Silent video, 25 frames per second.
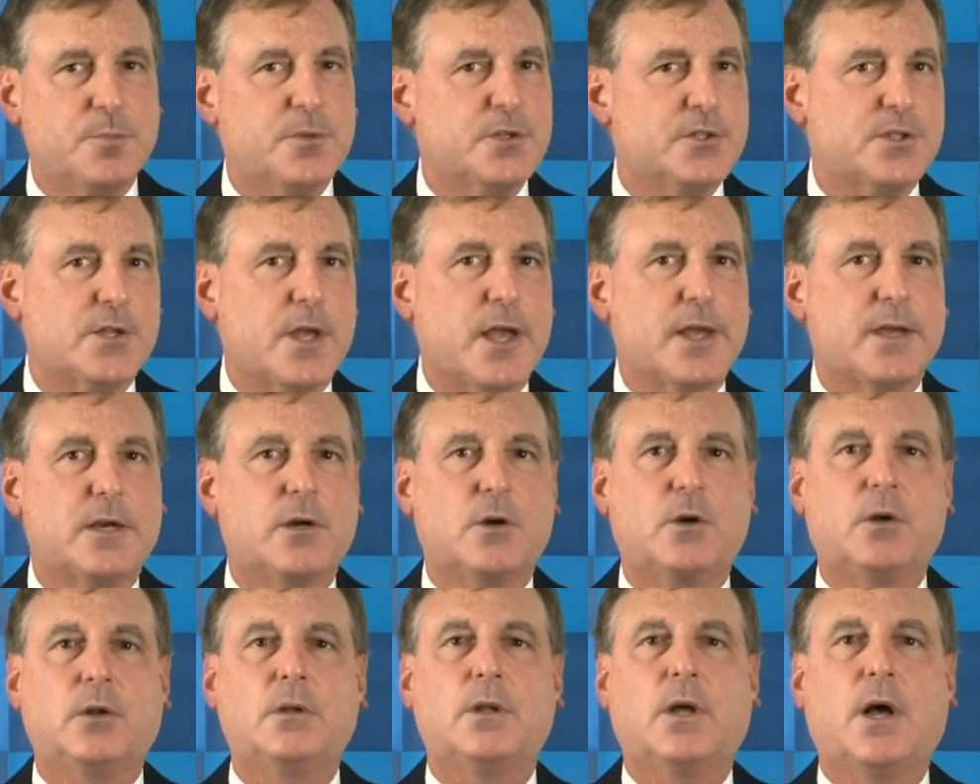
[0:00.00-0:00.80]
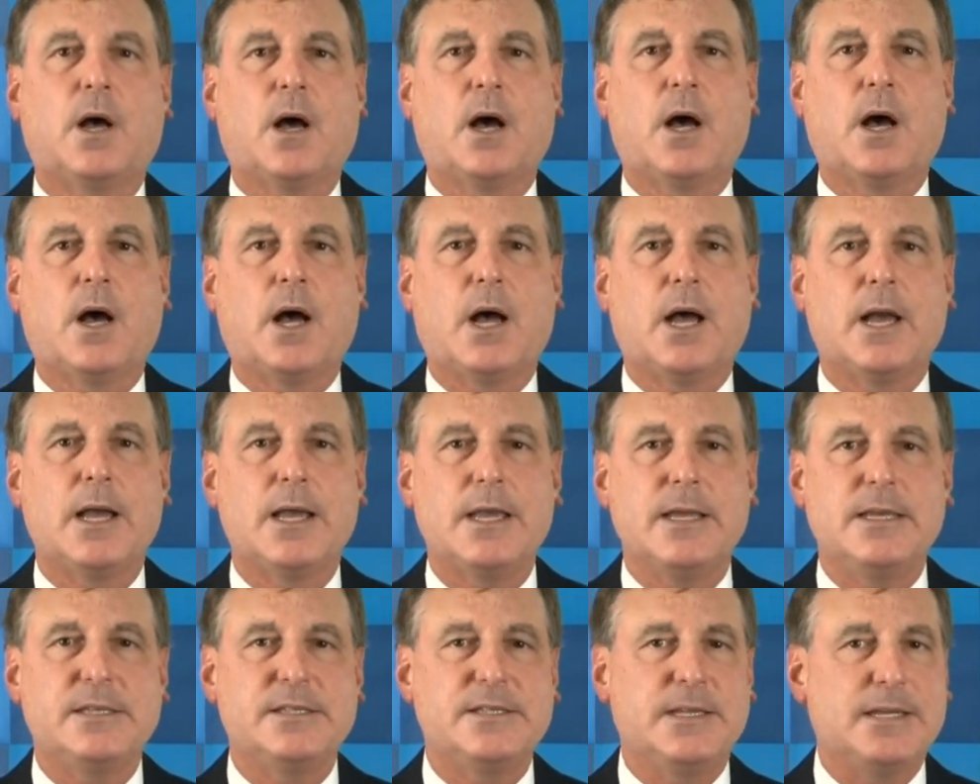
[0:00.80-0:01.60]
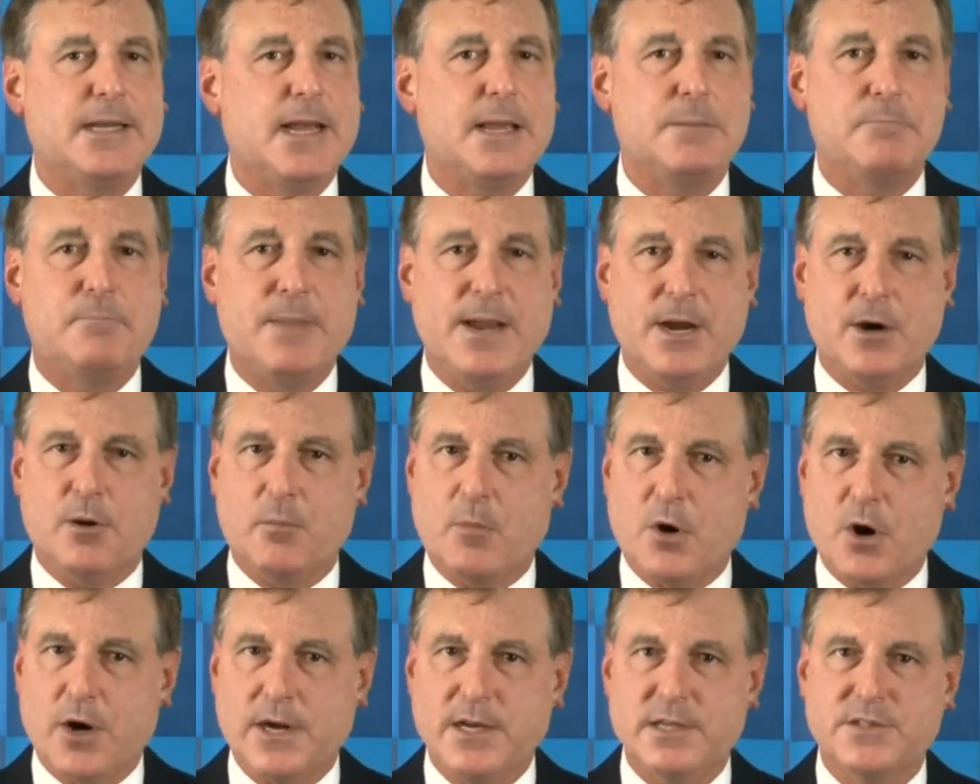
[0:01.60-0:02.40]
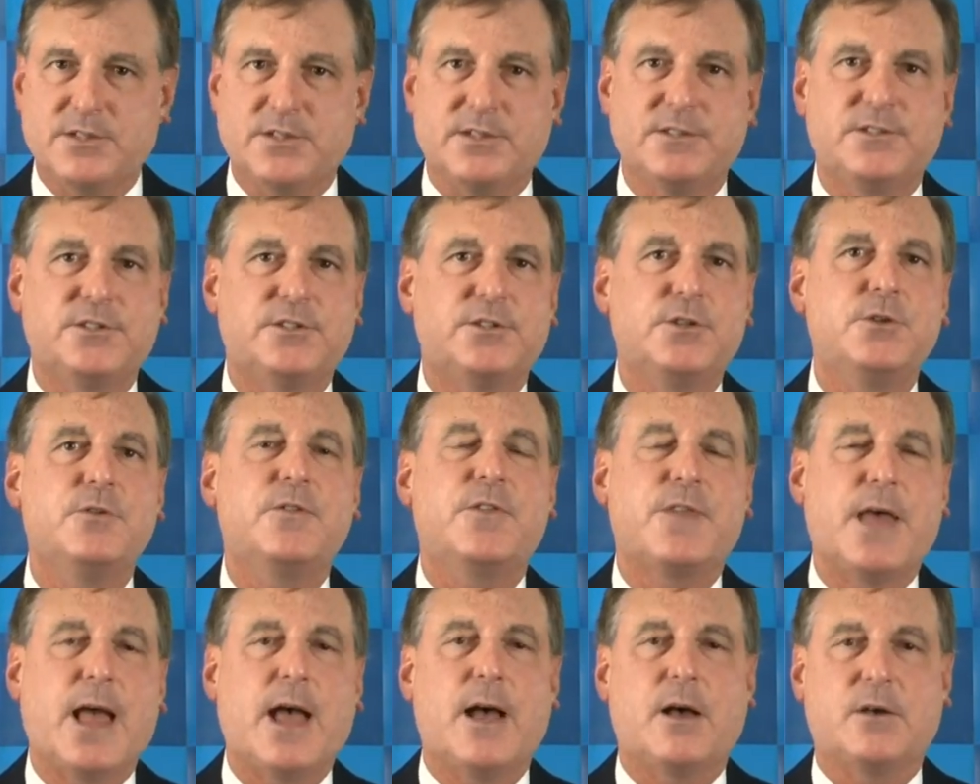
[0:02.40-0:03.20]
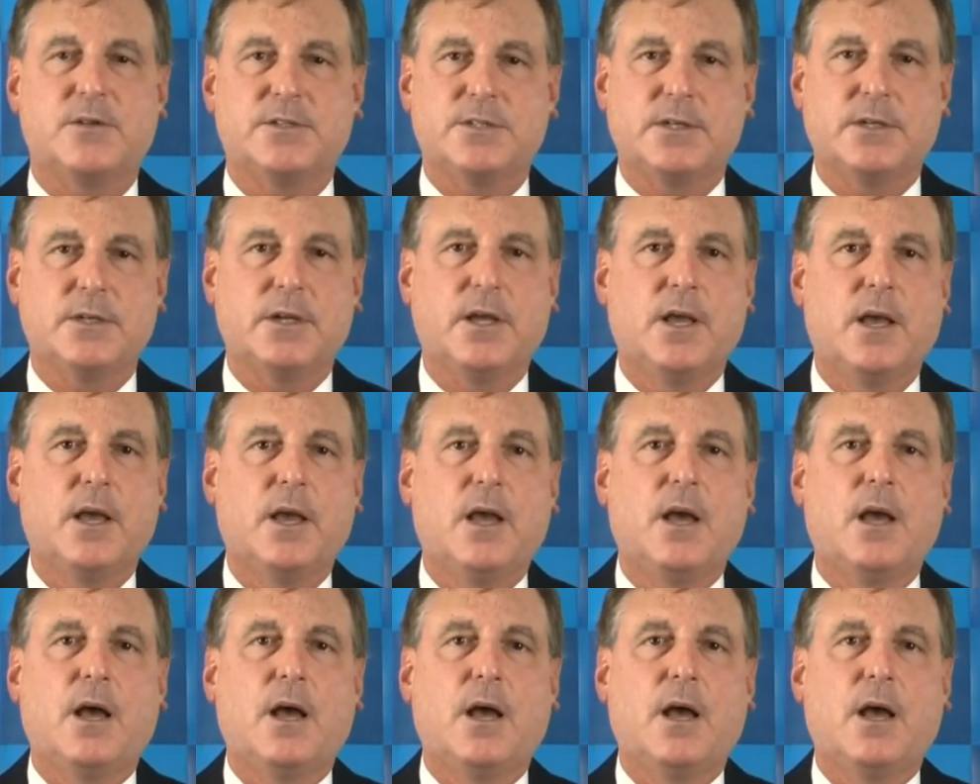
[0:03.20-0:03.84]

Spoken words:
Supercycle is in a bear market since 2000.